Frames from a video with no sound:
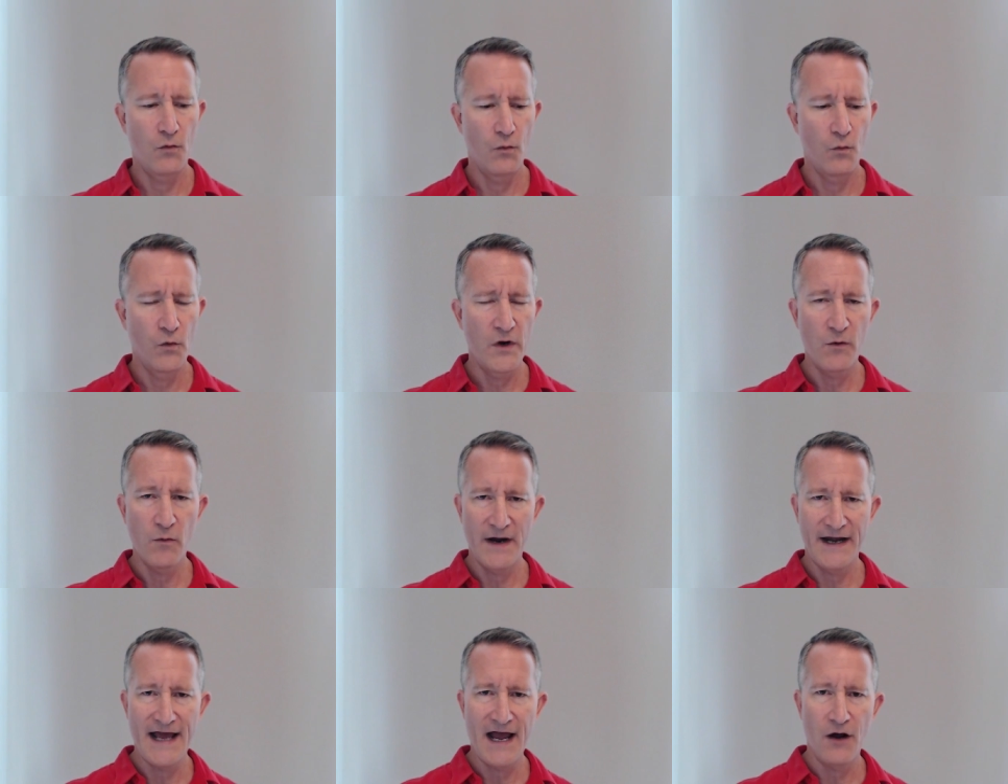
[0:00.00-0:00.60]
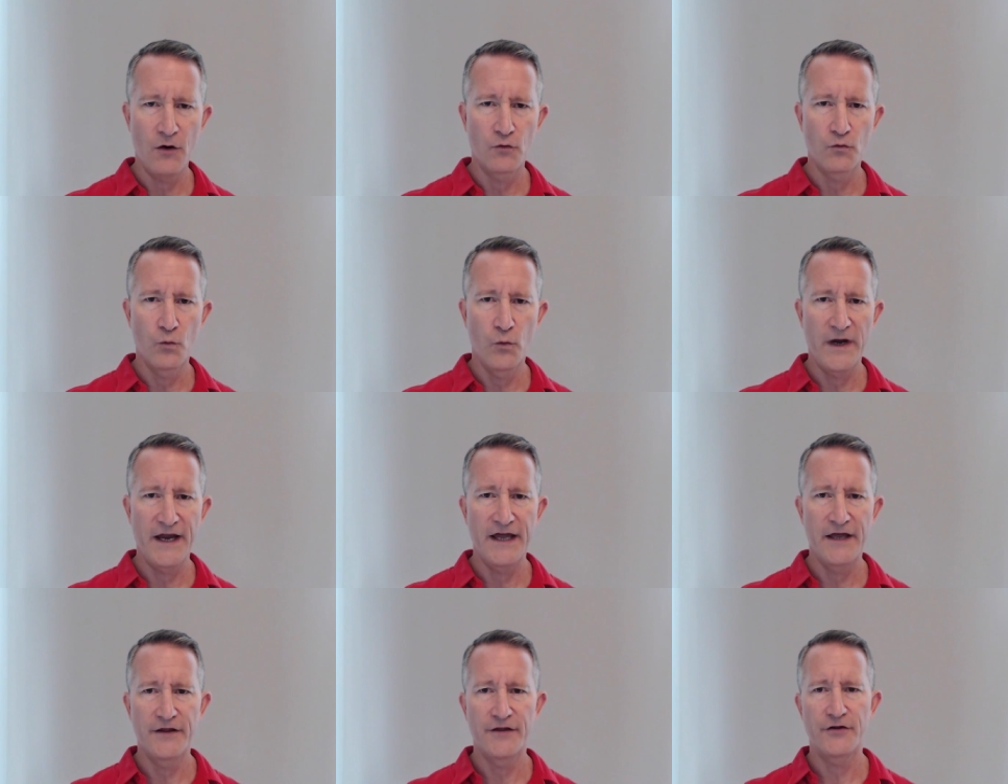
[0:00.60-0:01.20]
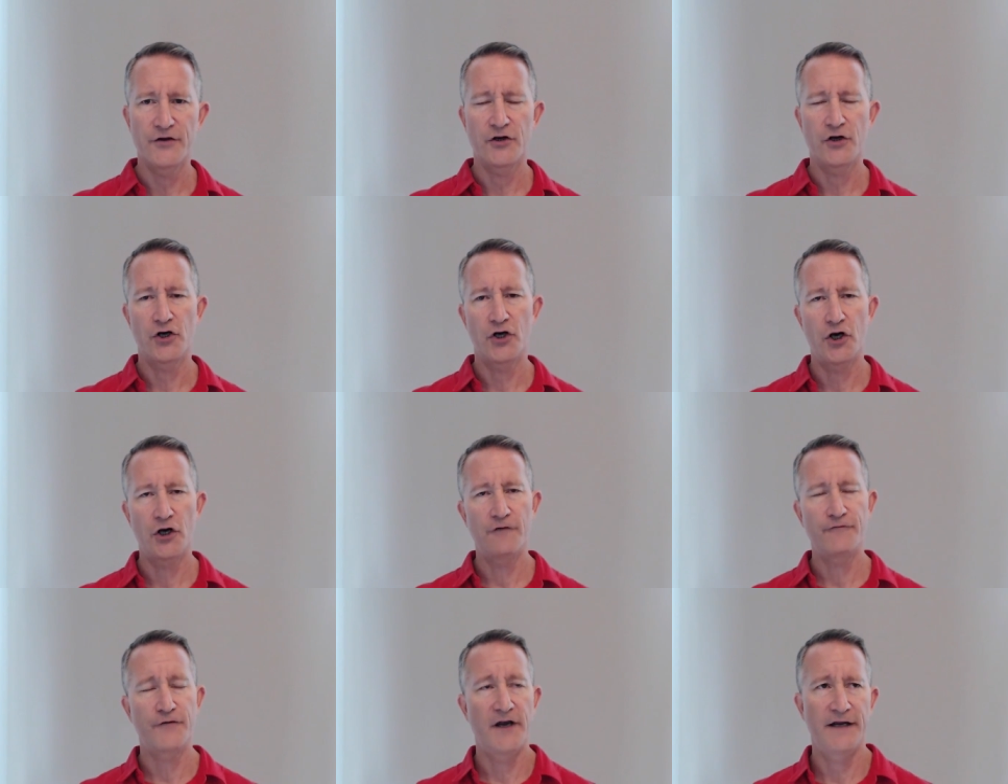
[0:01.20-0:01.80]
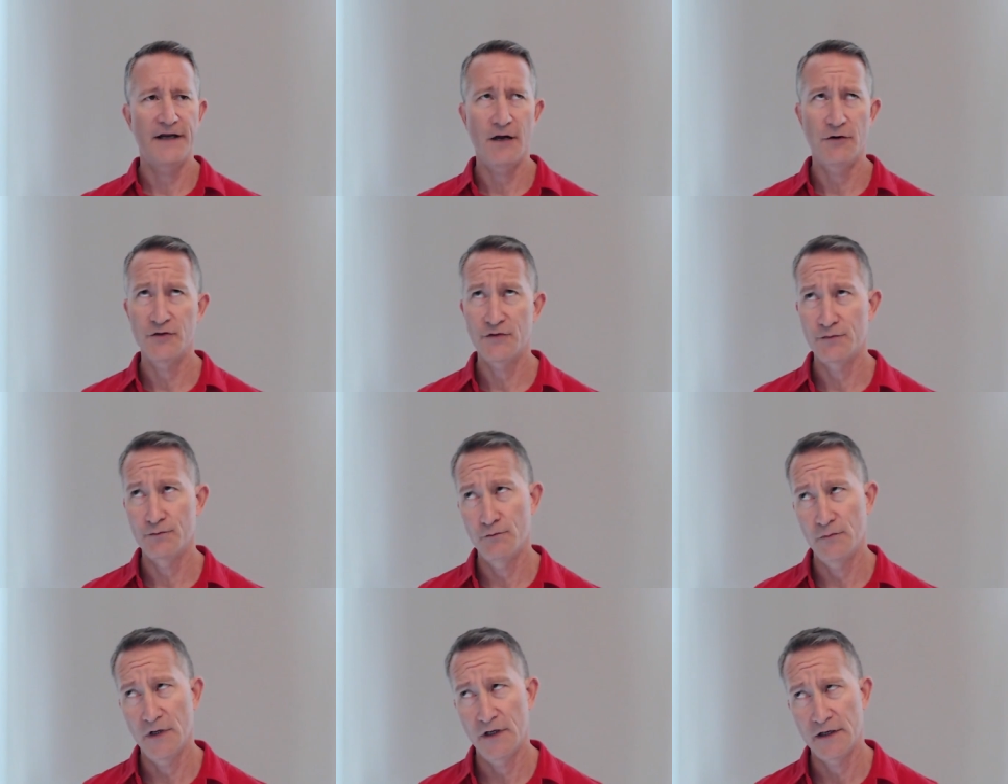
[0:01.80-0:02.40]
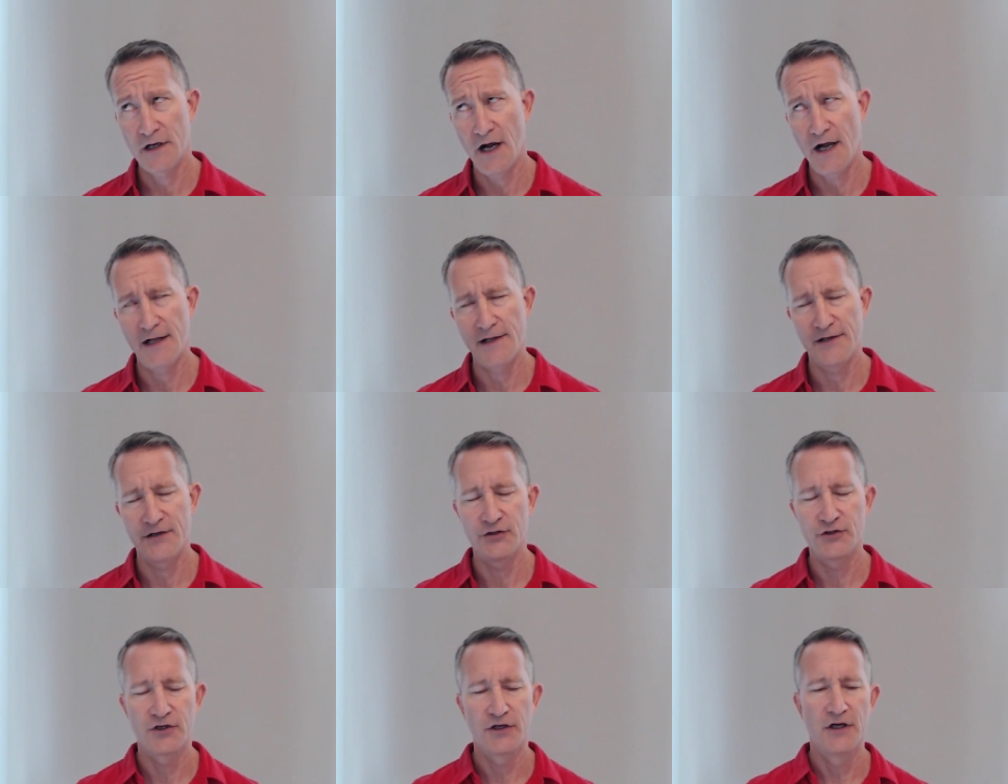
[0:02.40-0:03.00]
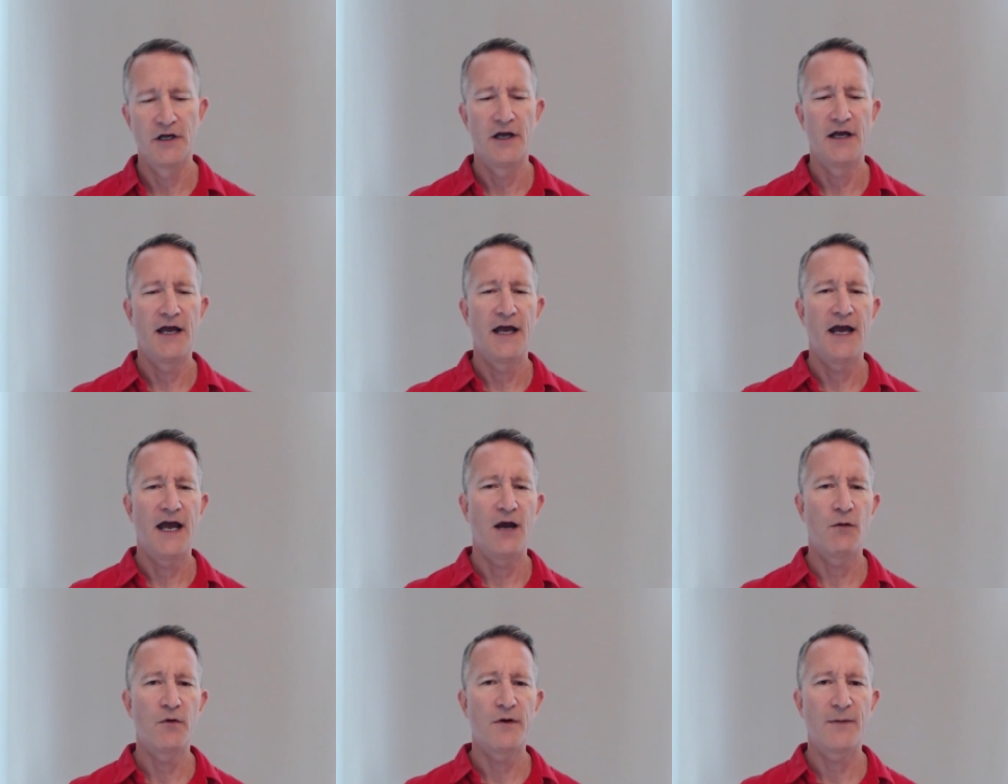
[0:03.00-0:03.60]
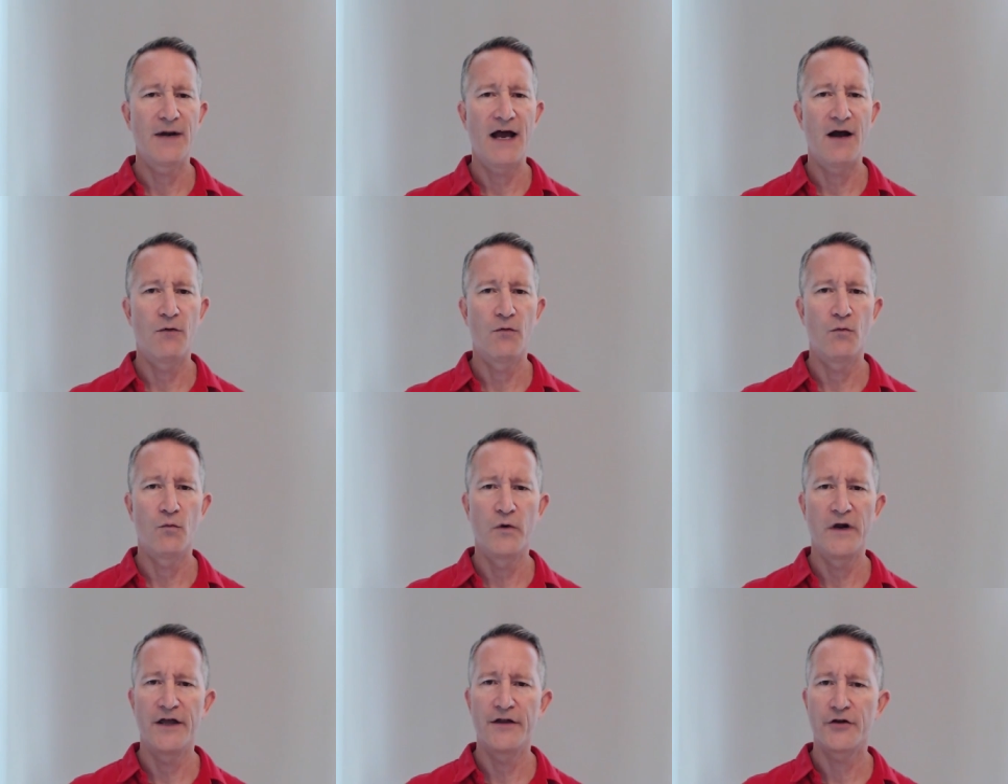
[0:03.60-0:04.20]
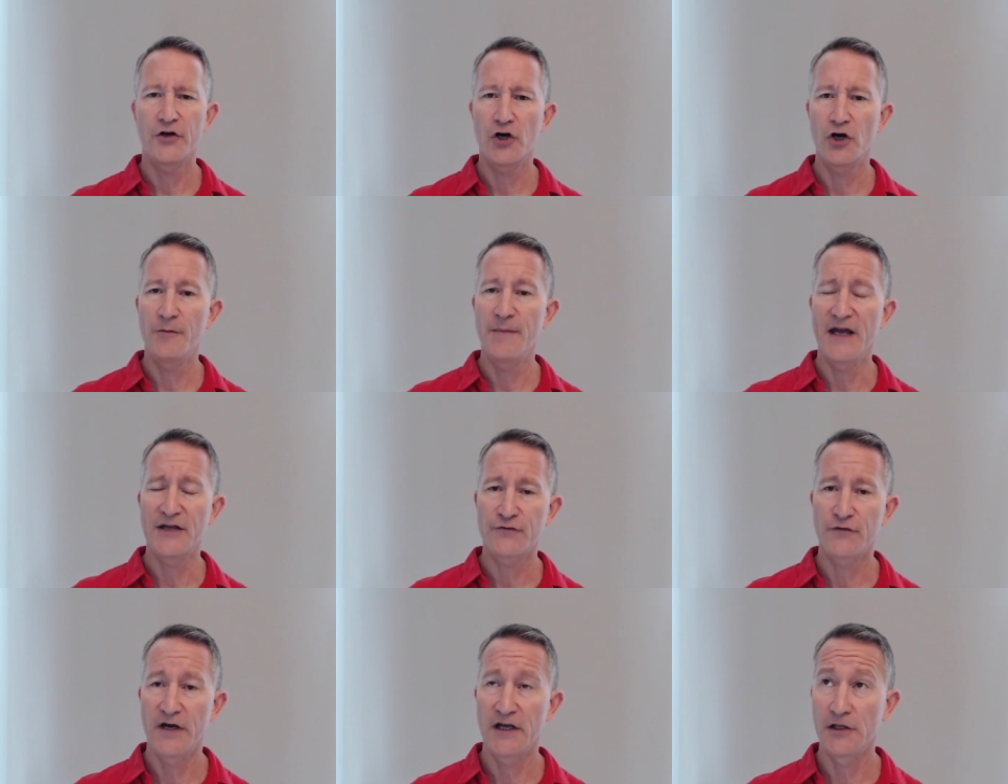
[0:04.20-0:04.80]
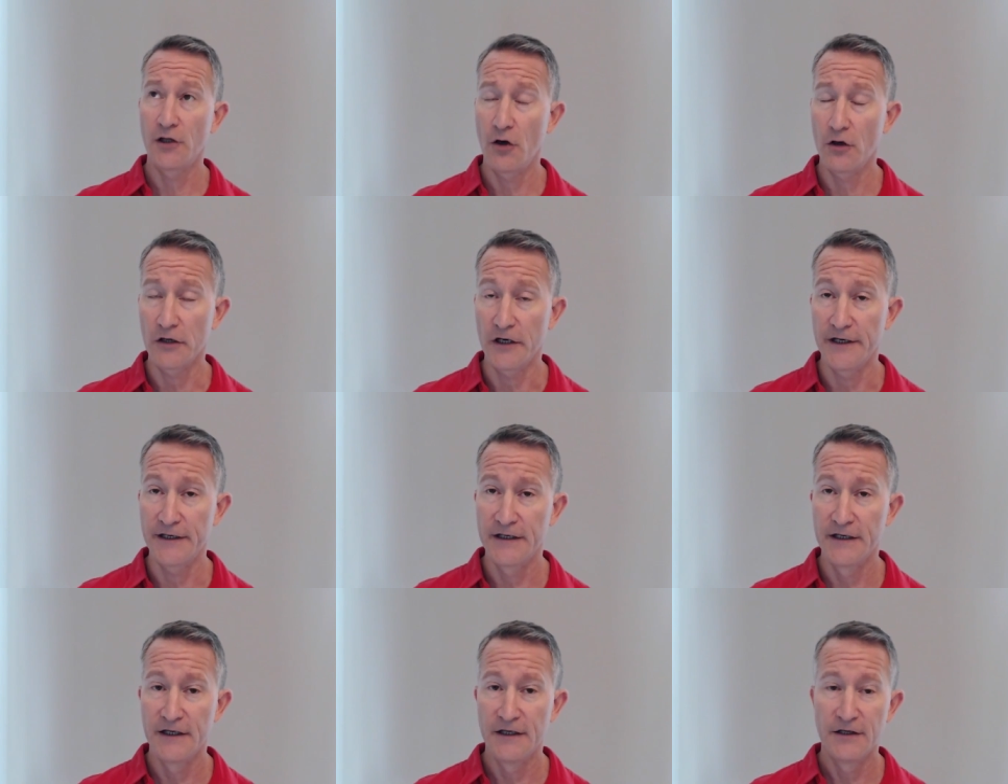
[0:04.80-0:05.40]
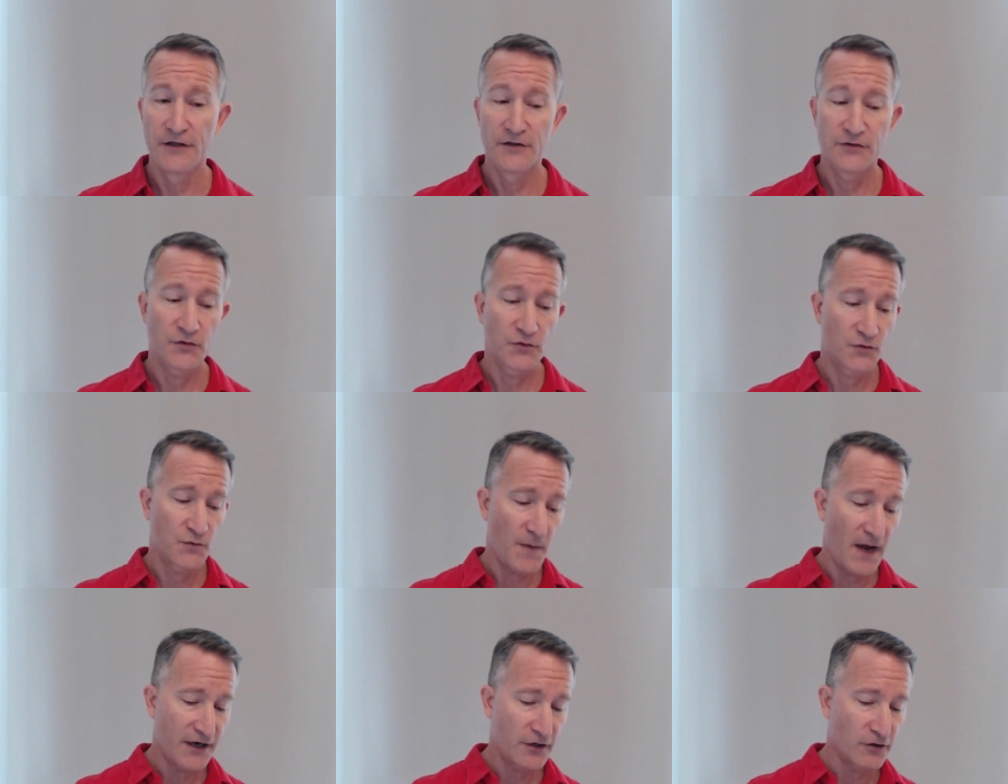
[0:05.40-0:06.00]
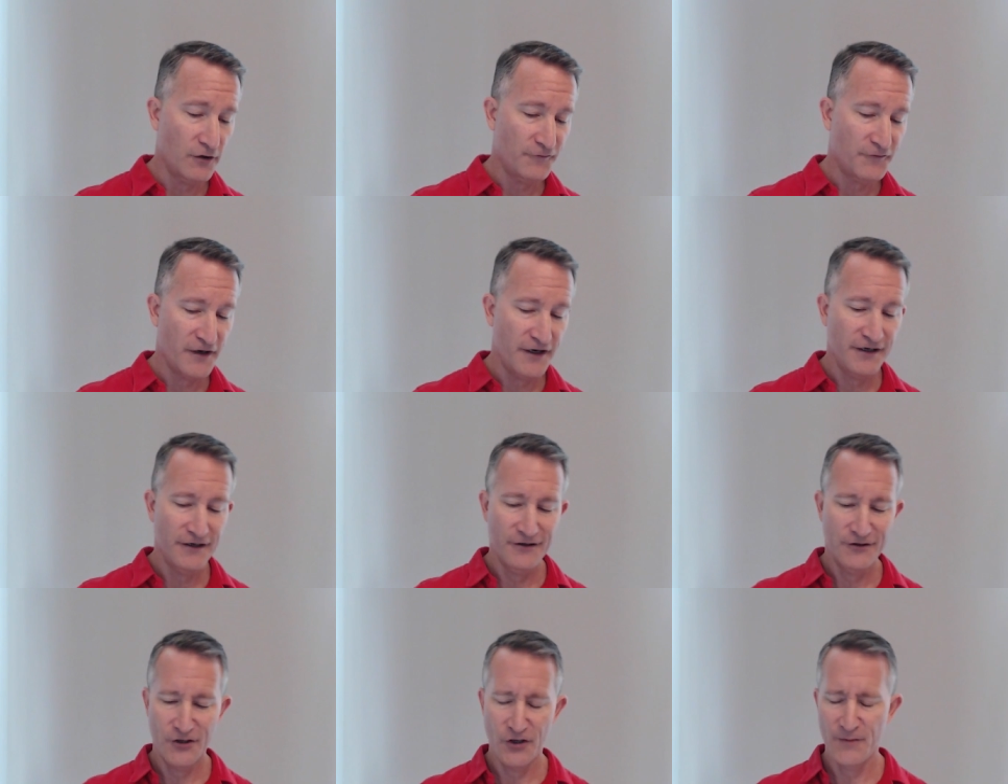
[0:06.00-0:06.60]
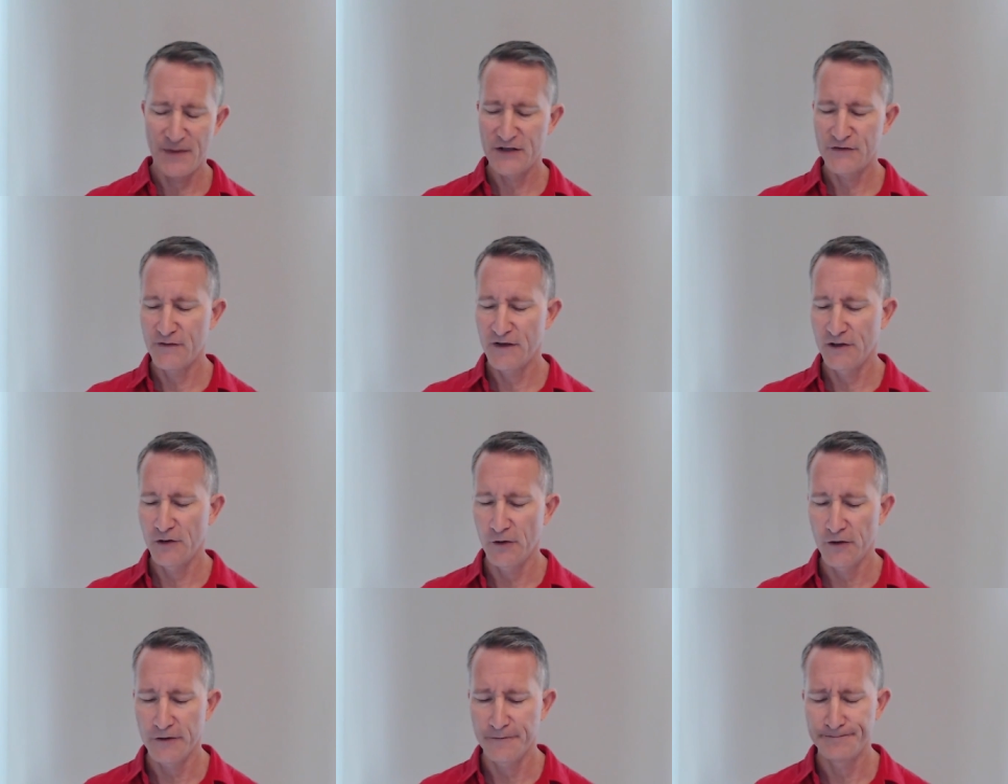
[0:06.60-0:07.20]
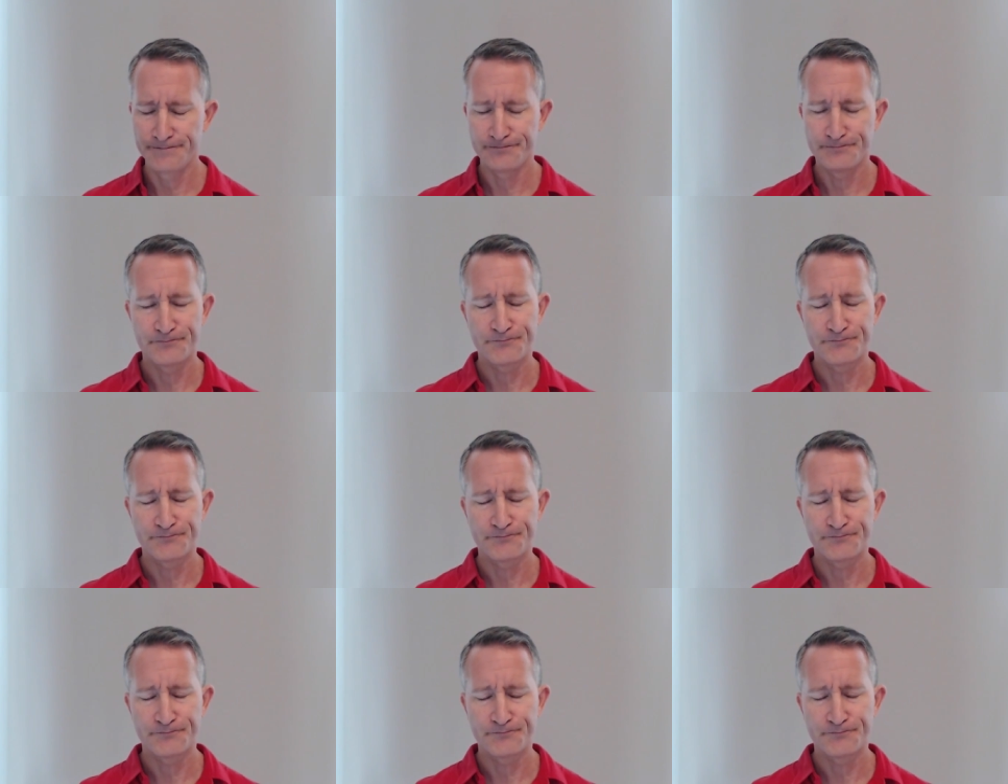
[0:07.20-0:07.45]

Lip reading: we went out with her friend. I was in college, and we went out with her best friend, Lauren. So it was my girlfriend, her best friend, Lauren.